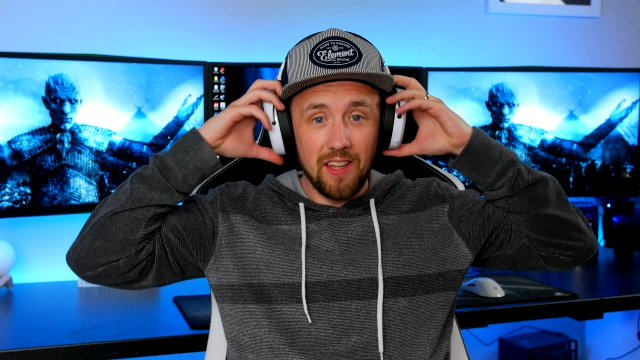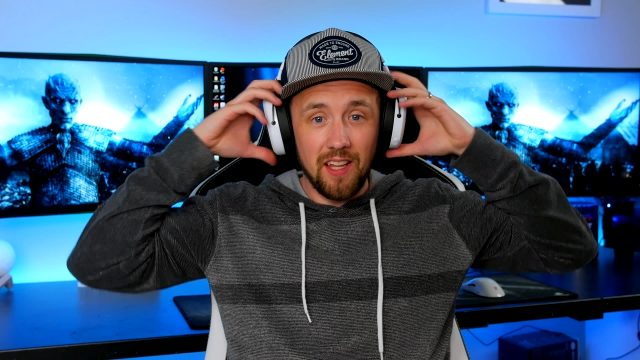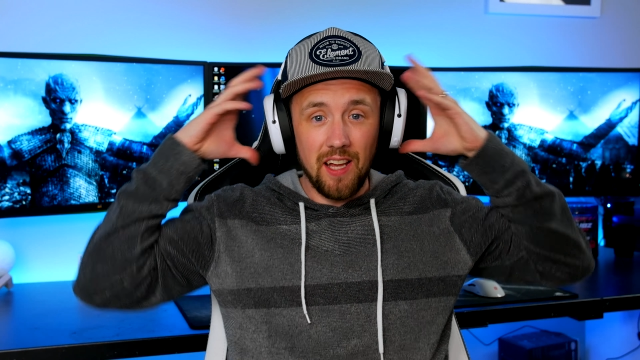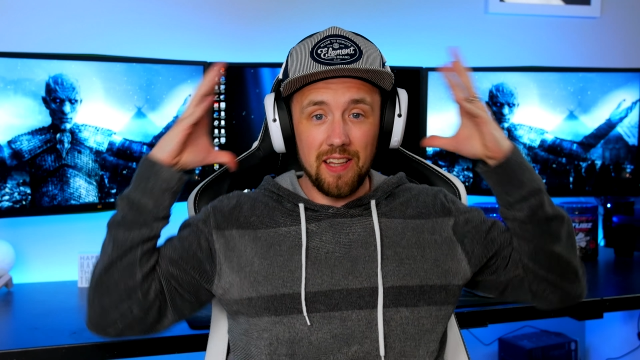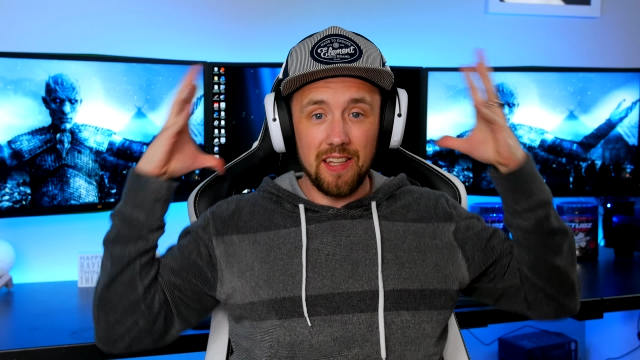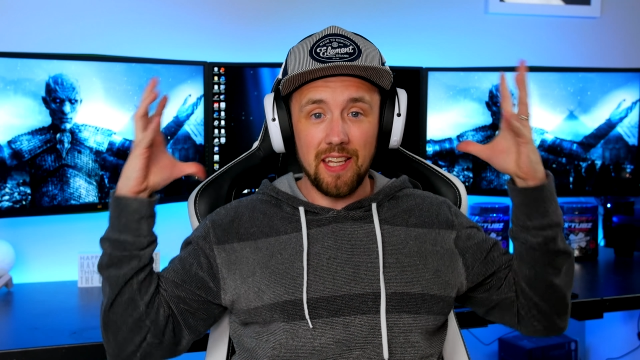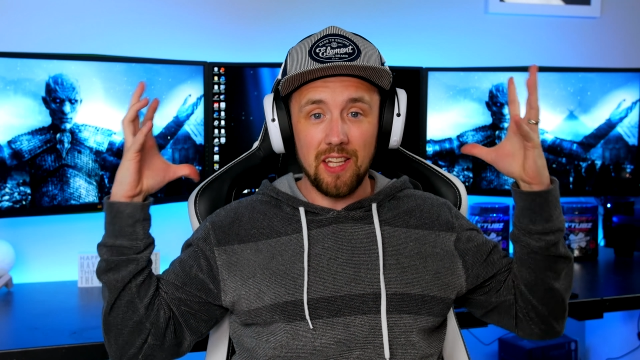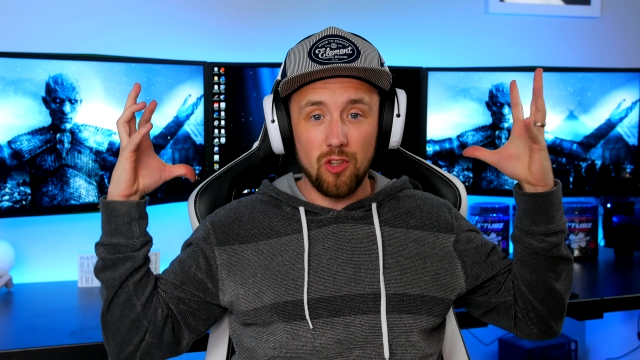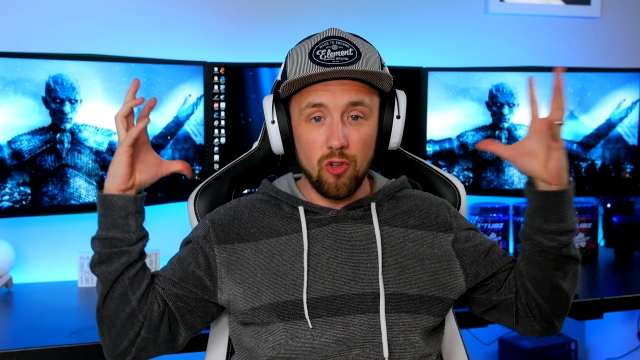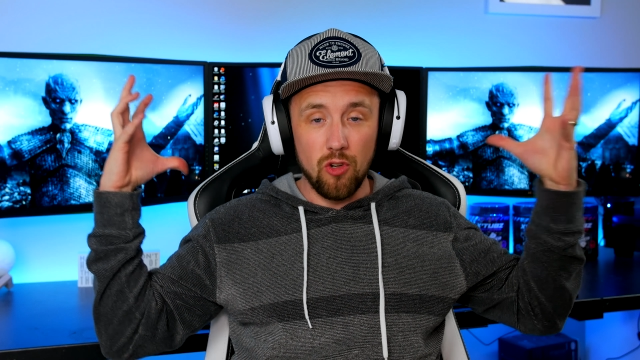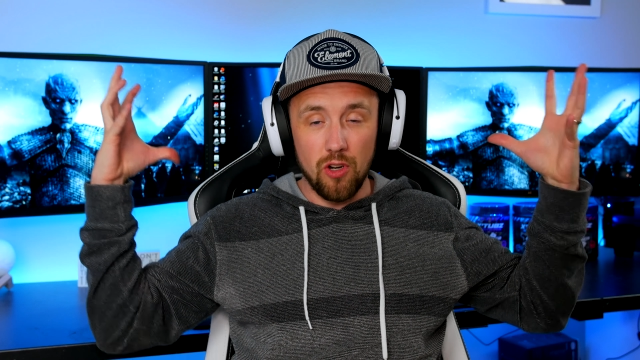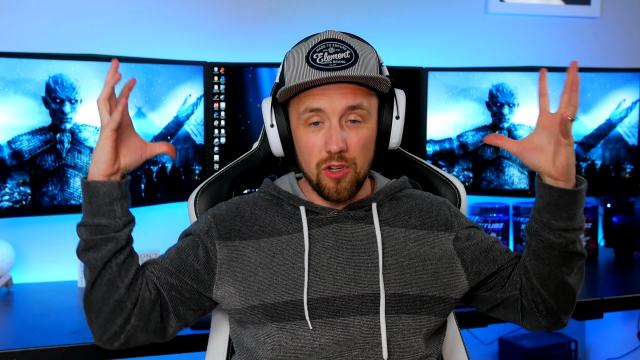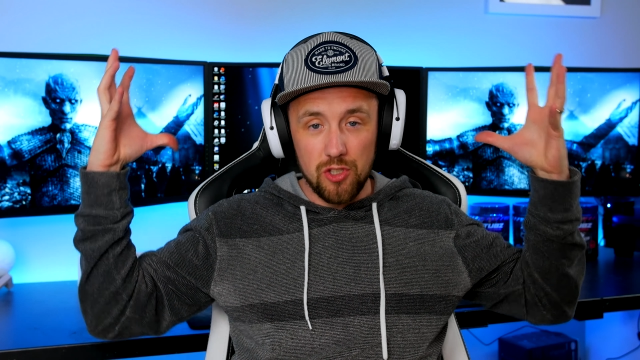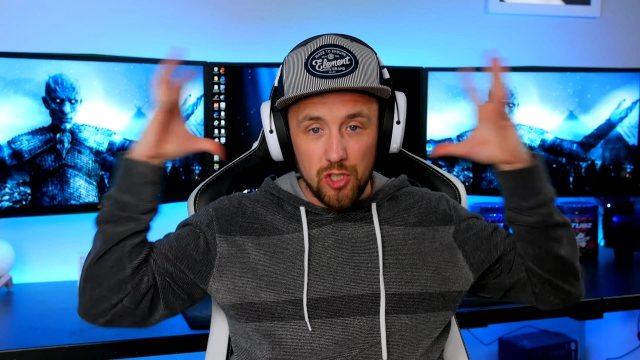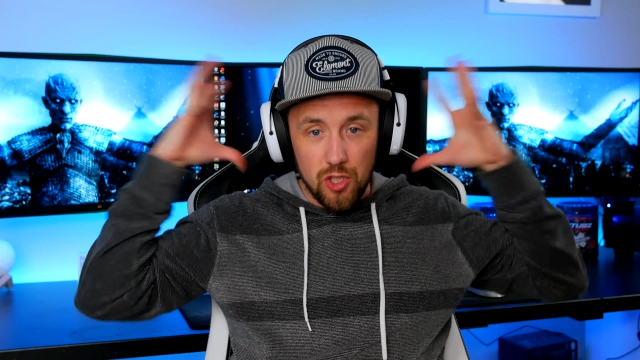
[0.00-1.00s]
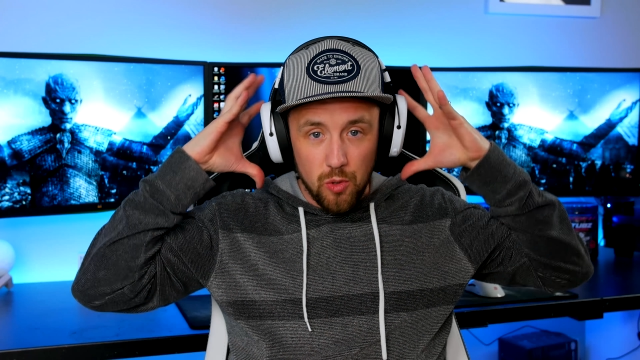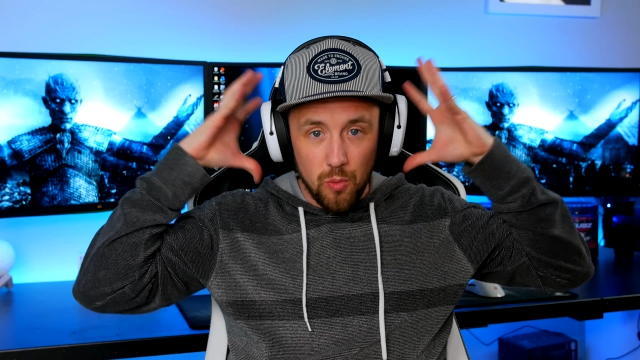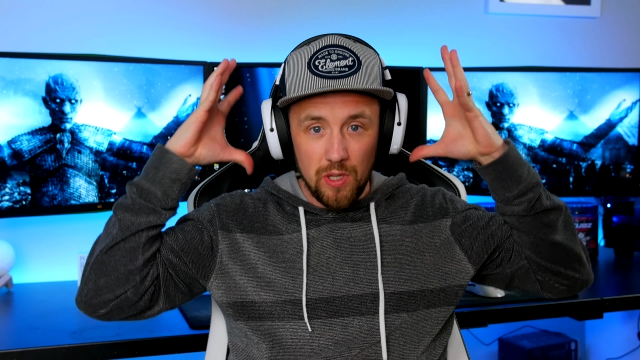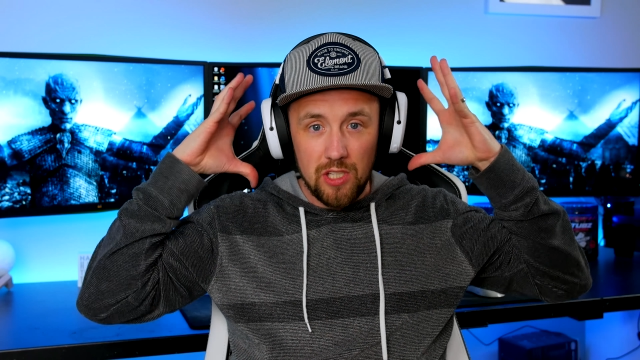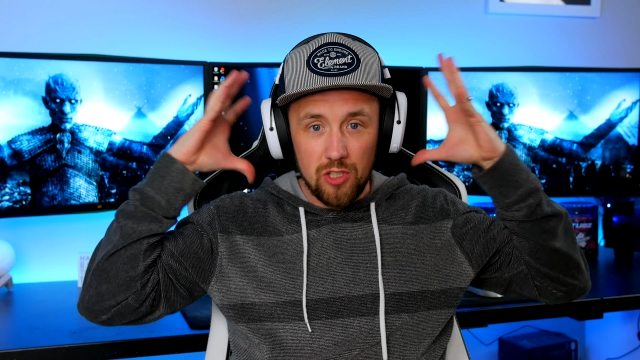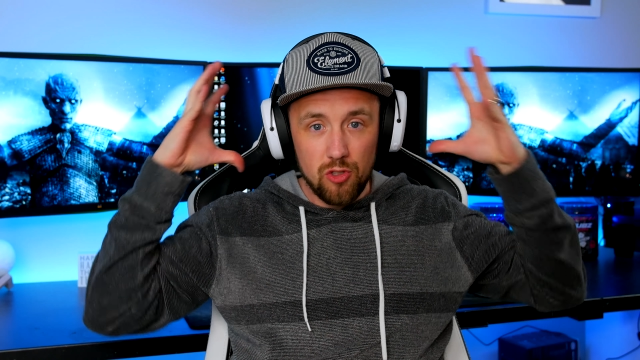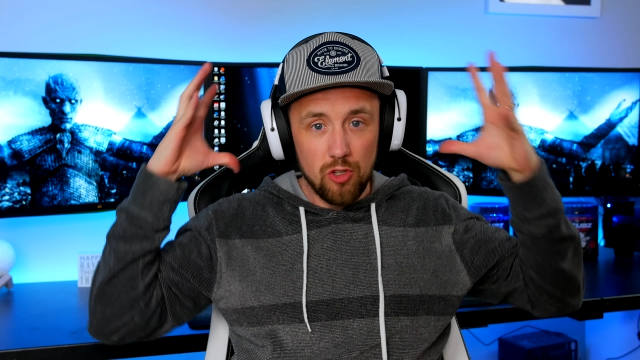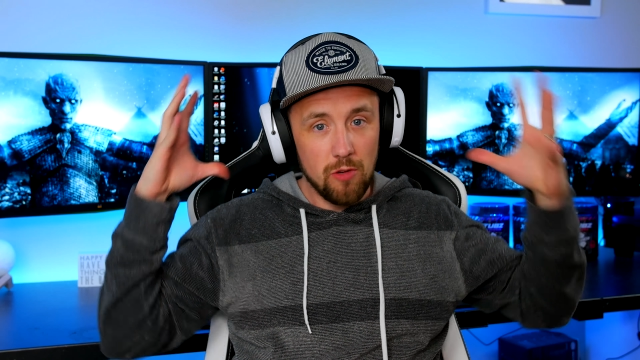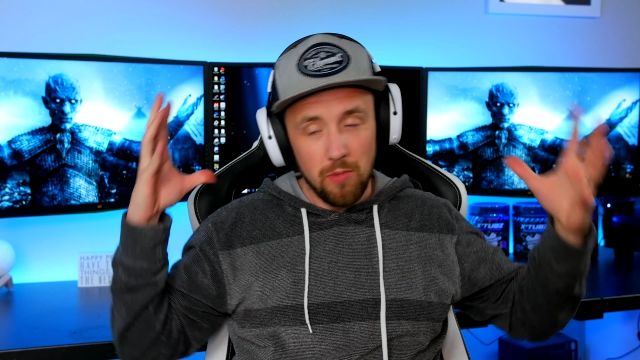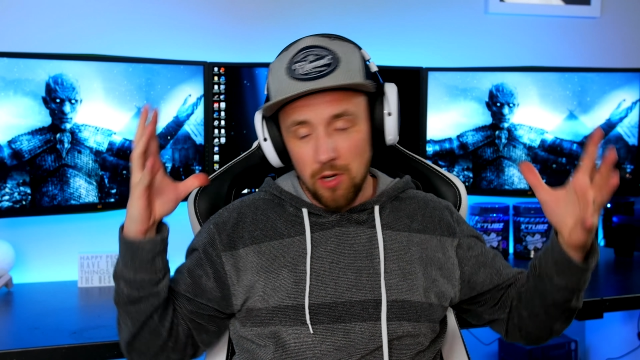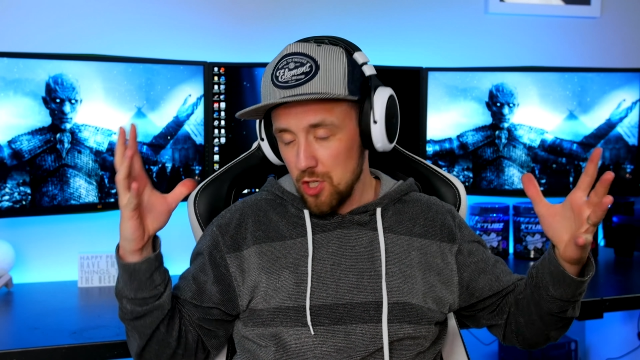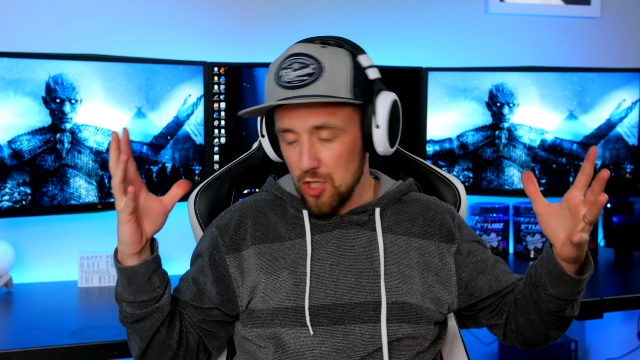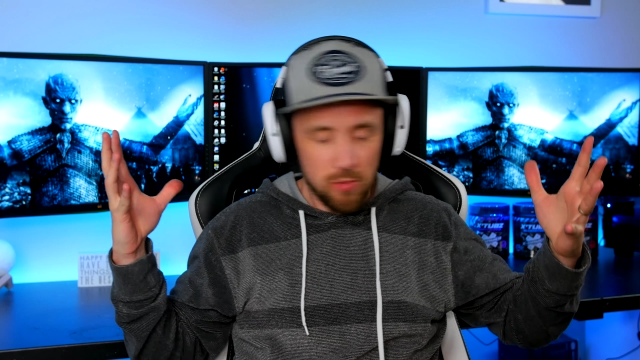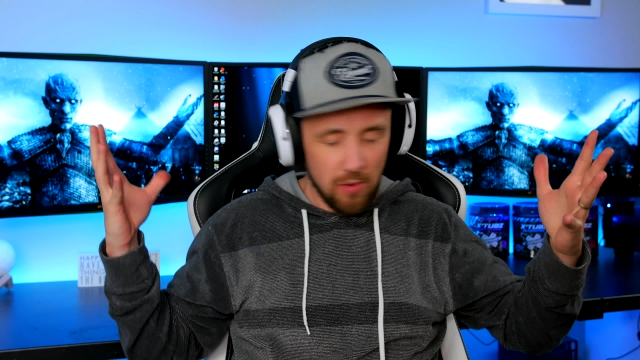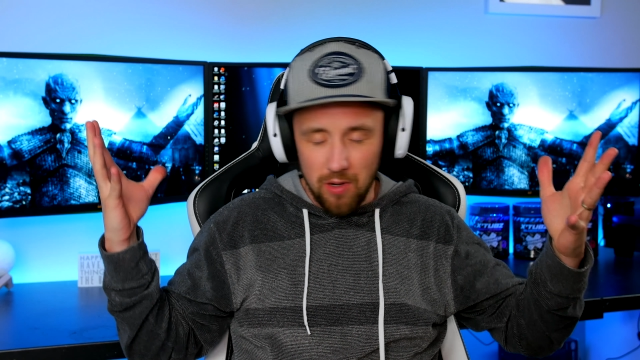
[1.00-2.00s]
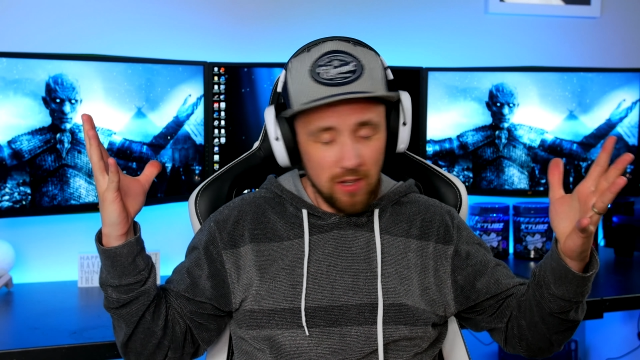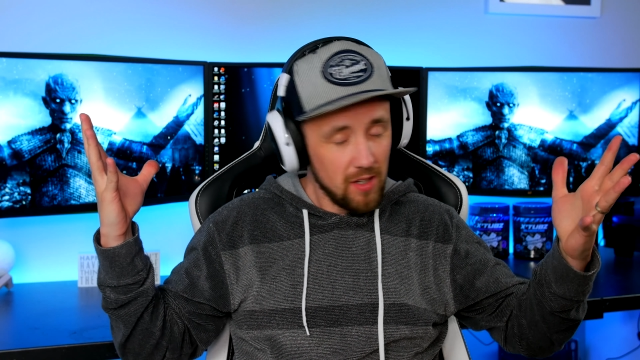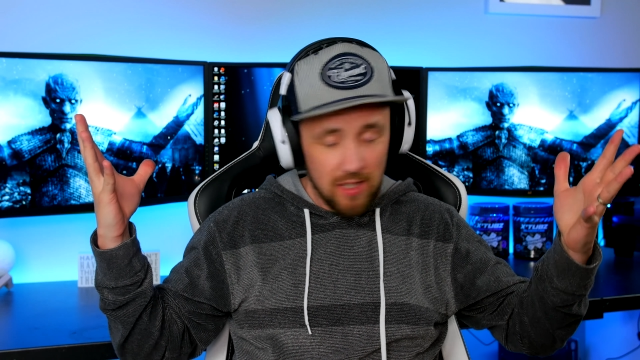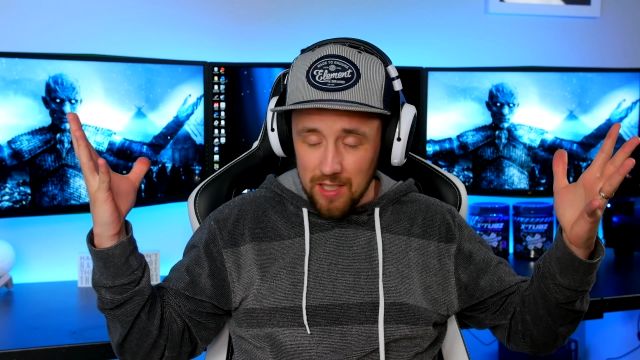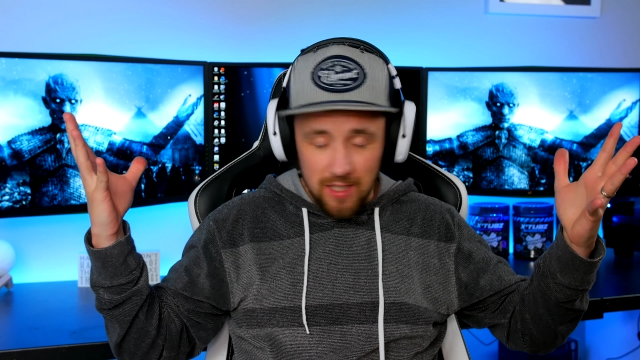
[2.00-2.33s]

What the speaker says: that they do not squeeze too much, but